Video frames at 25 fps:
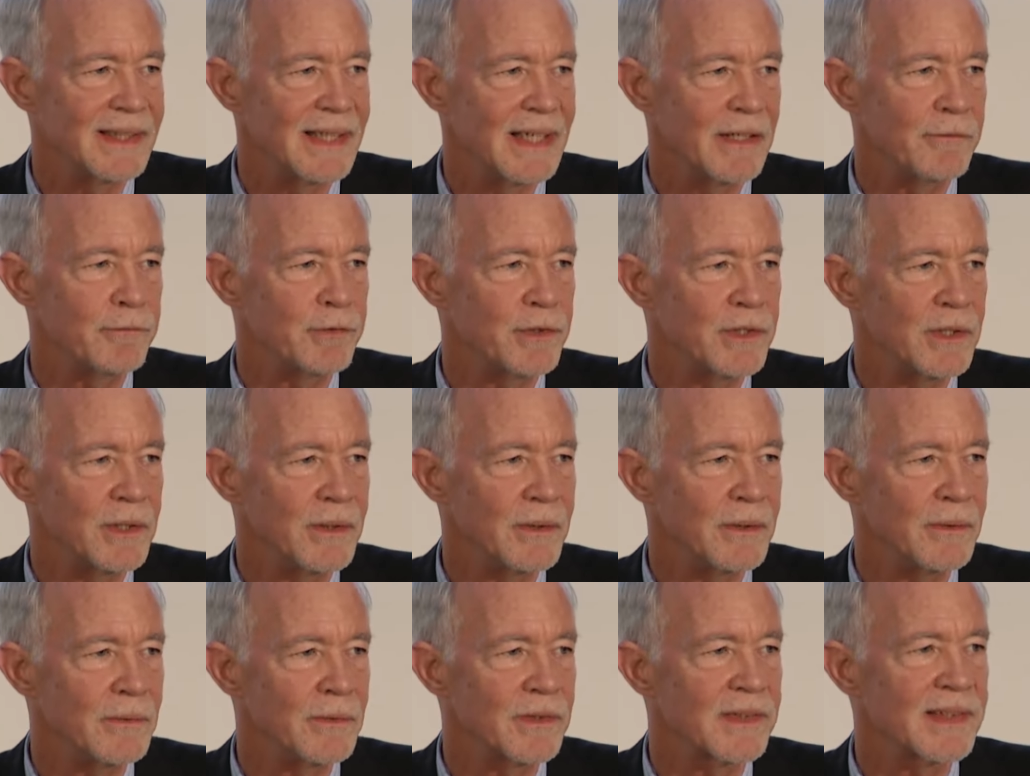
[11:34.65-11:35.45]
If
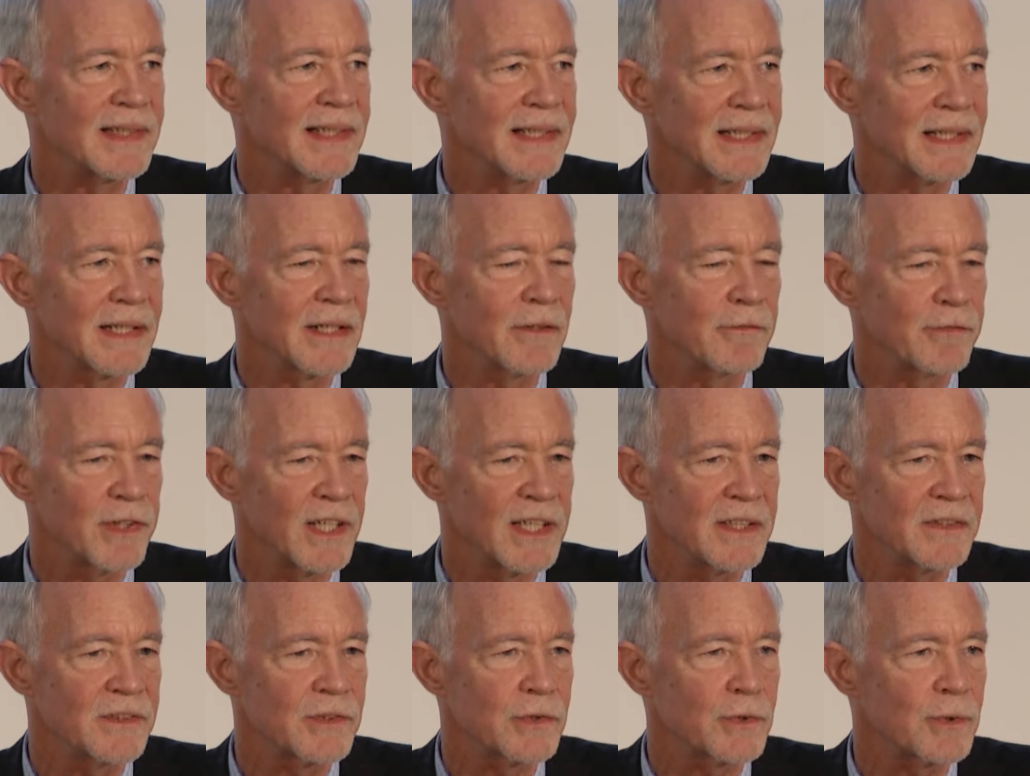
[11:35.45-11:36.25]
you think of
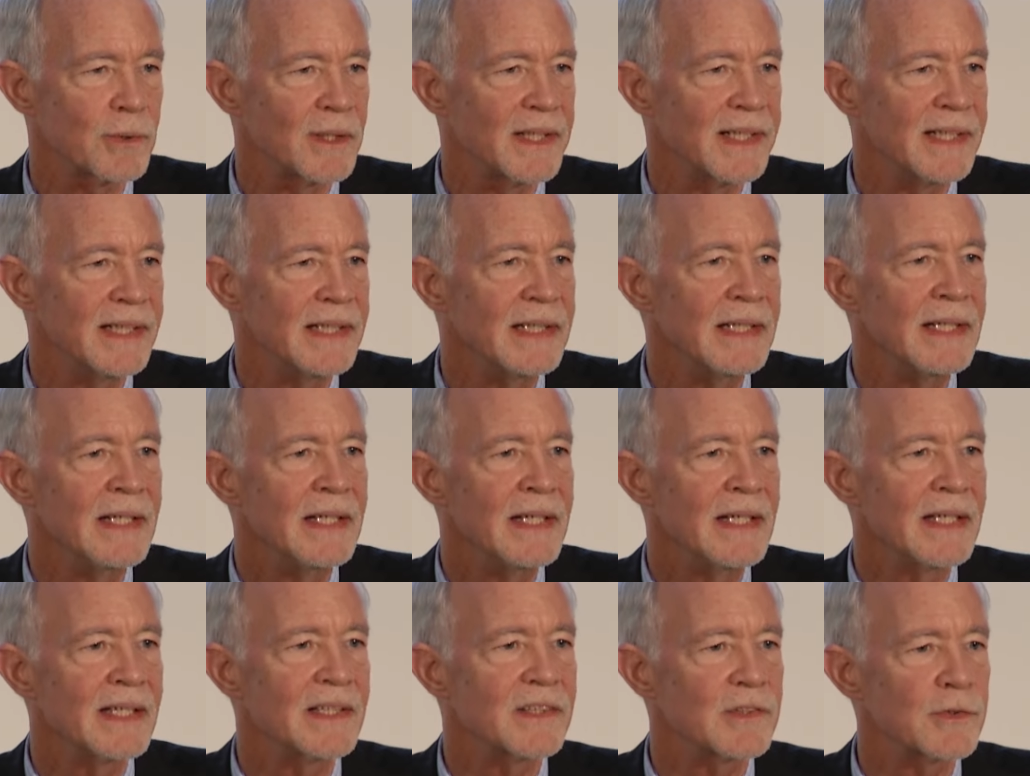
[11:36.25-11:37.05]
history,
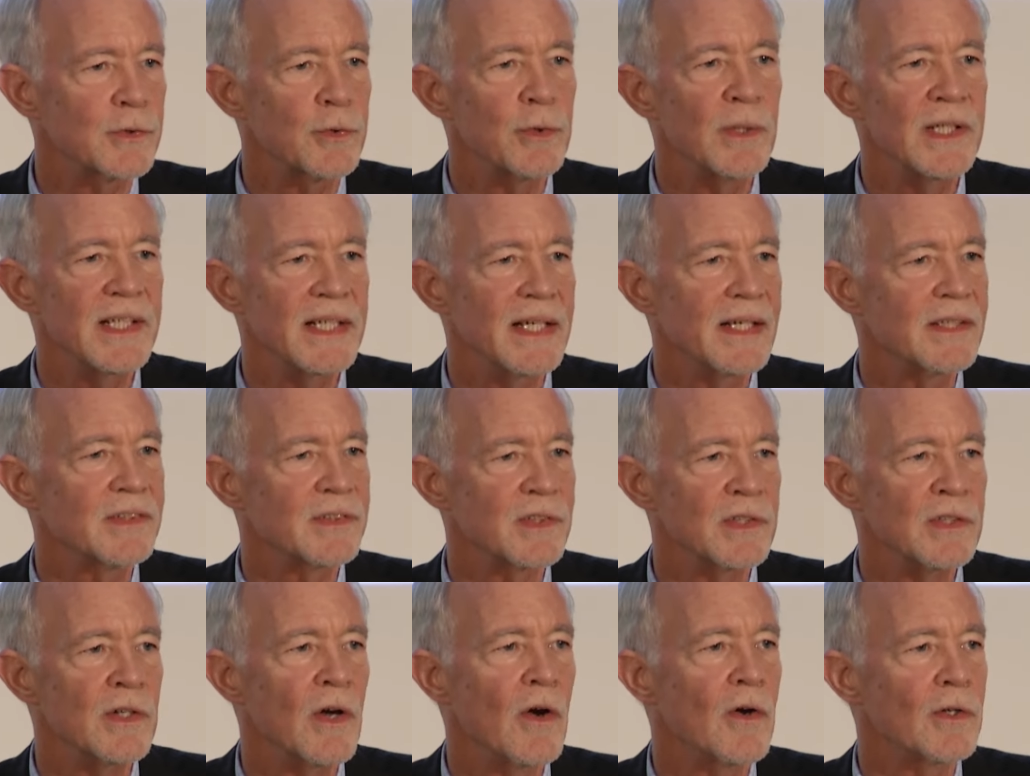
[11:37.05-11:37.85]
history
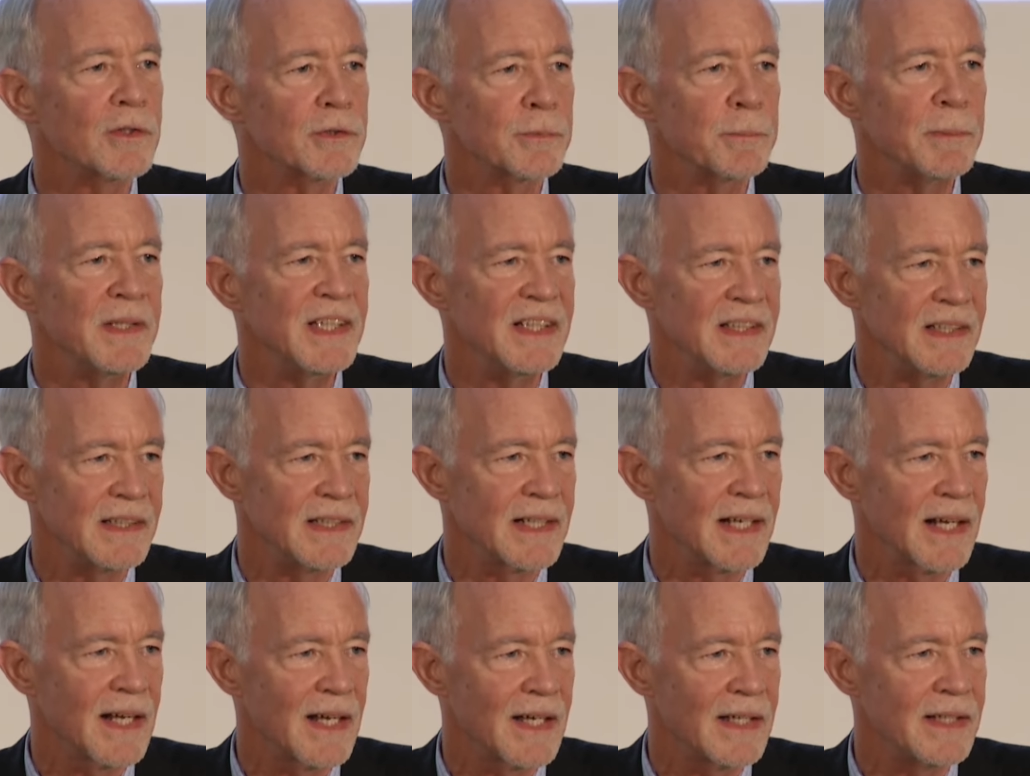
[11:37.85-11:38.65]
has not been
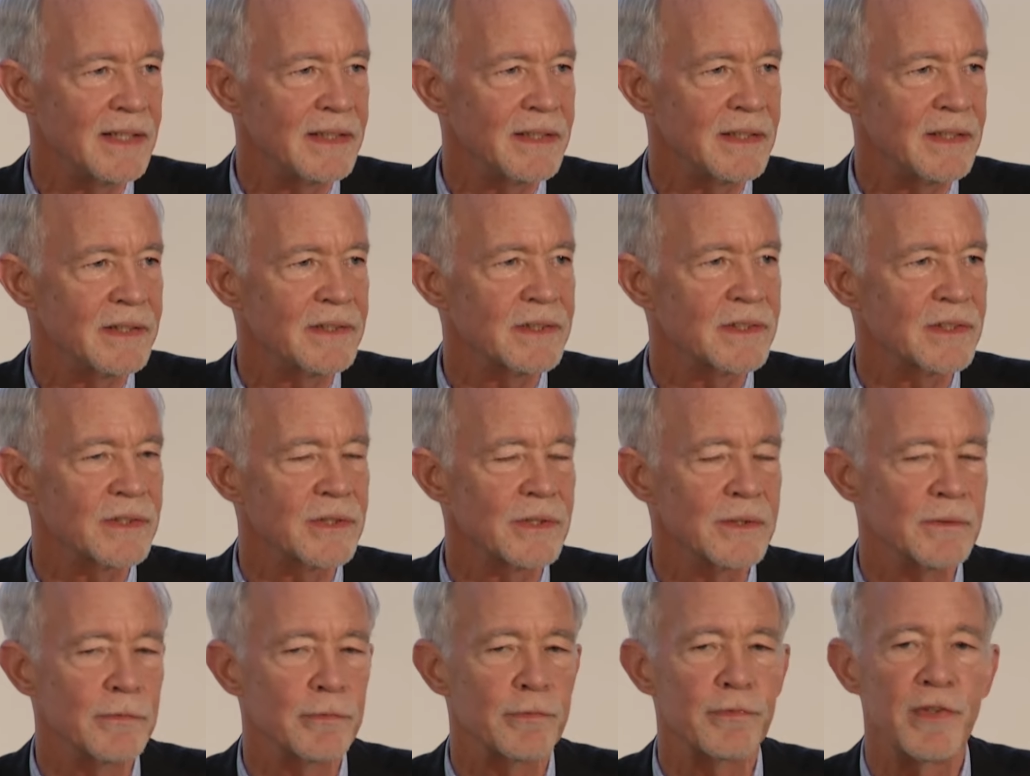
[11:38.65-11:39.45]
kind
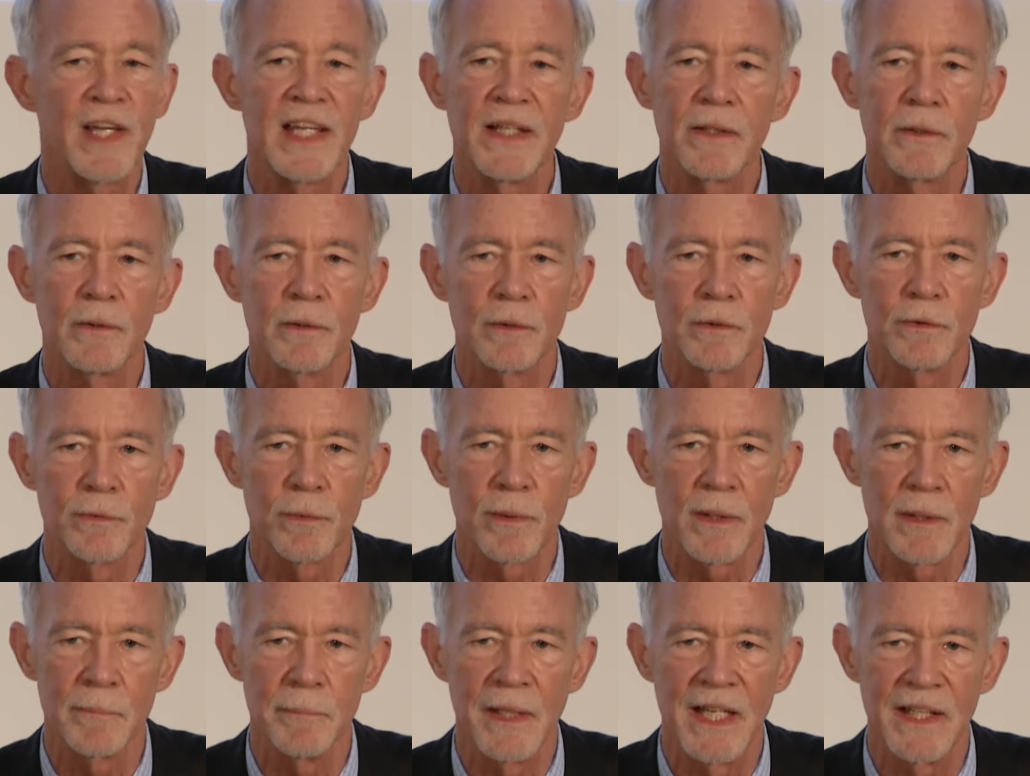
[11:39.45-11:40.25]
to failed
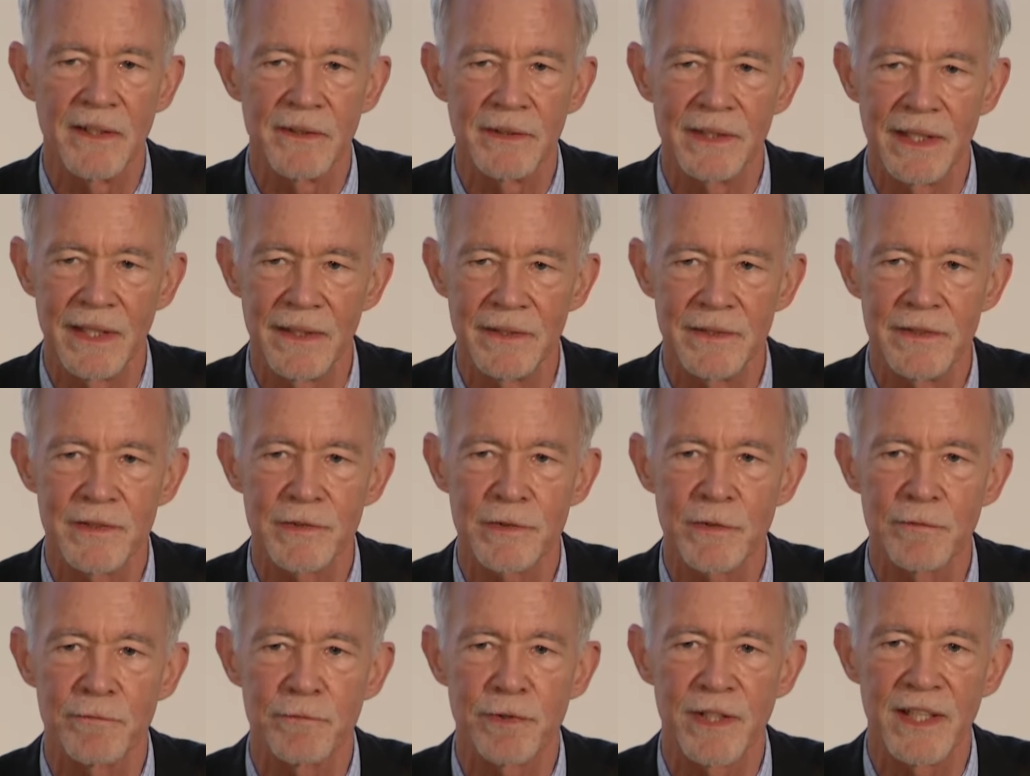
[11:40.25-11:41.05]

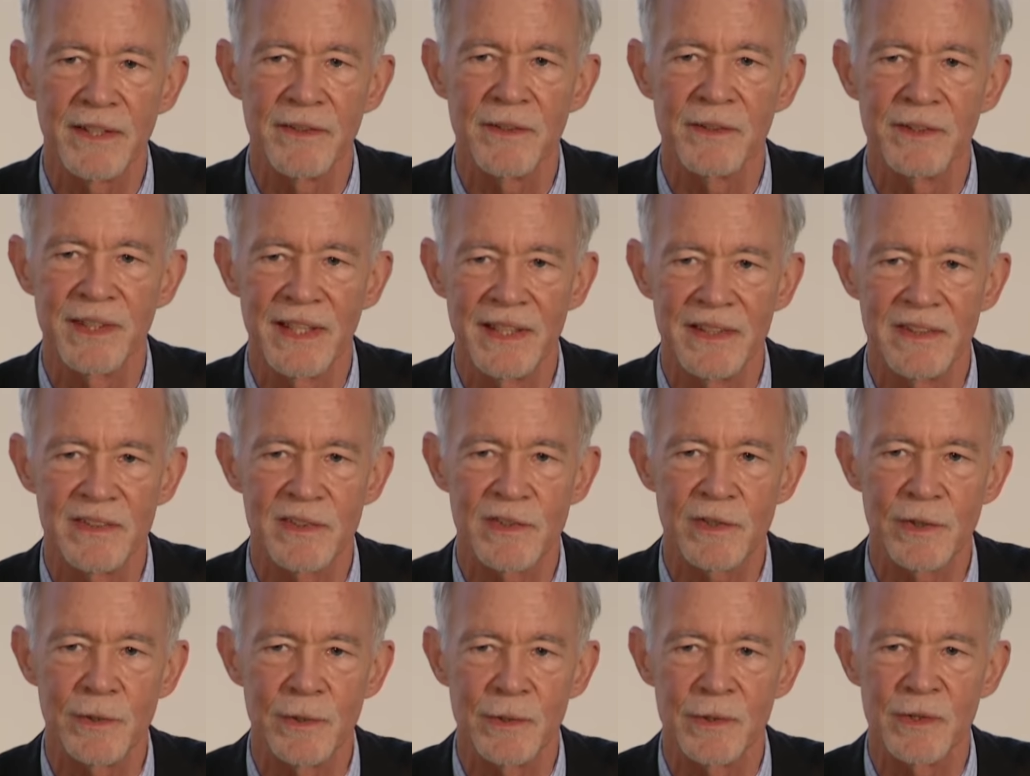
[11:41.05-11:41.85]
rebellions, failed
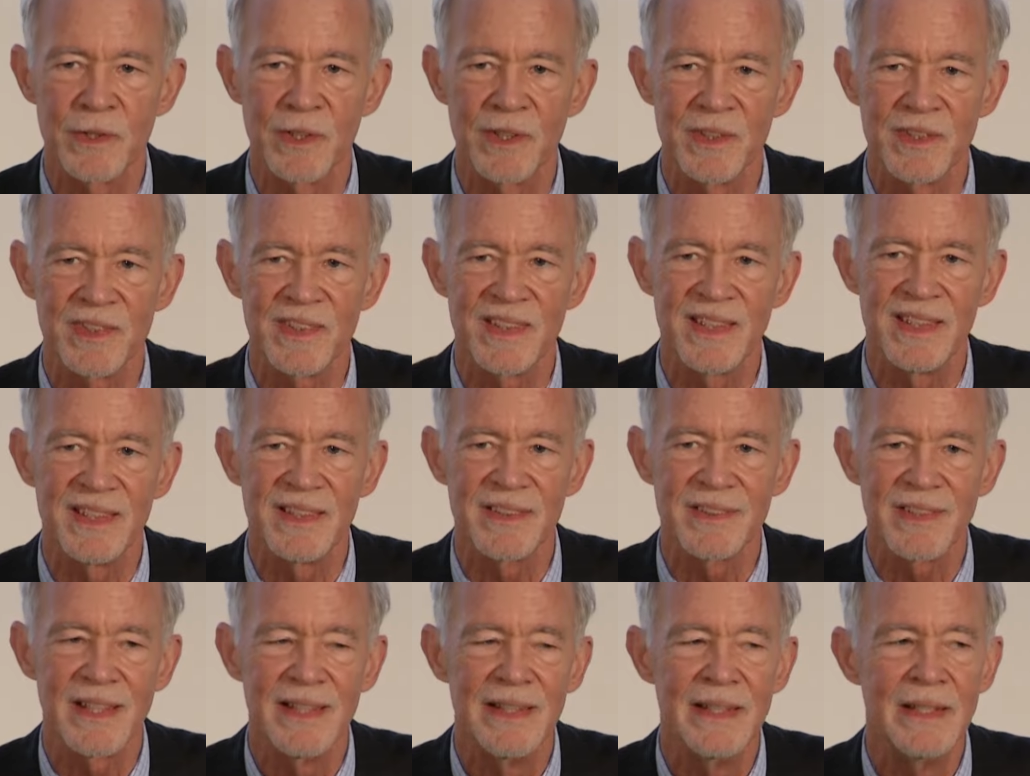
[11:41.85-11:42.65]

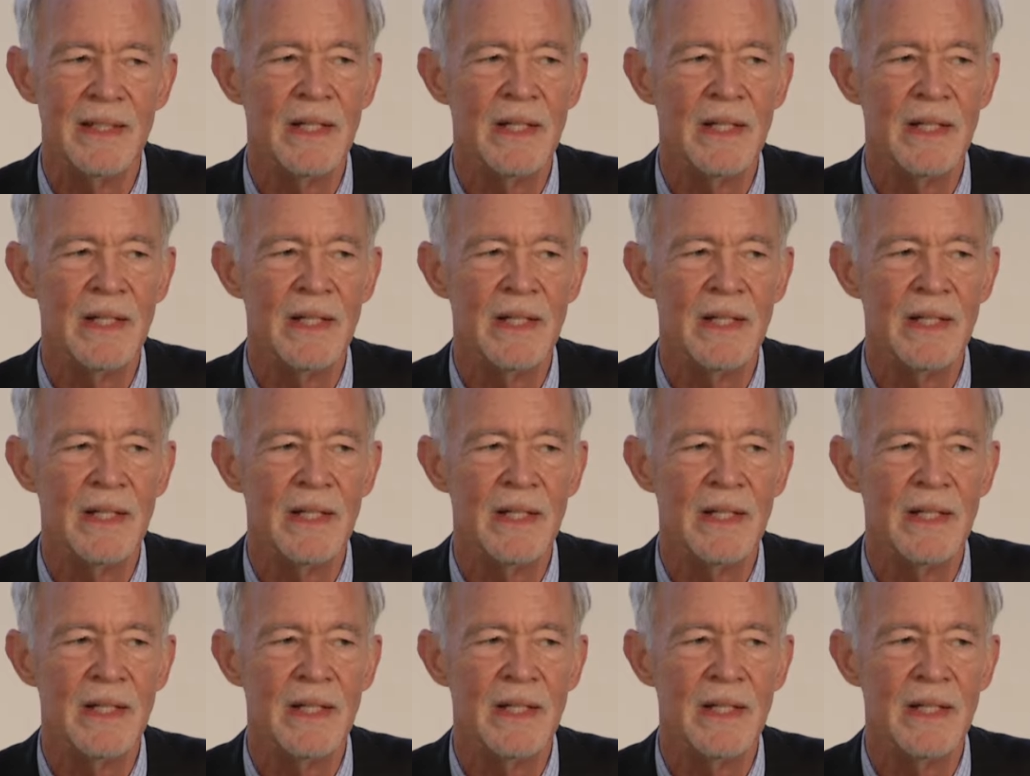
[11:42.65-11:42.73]
insurgencies.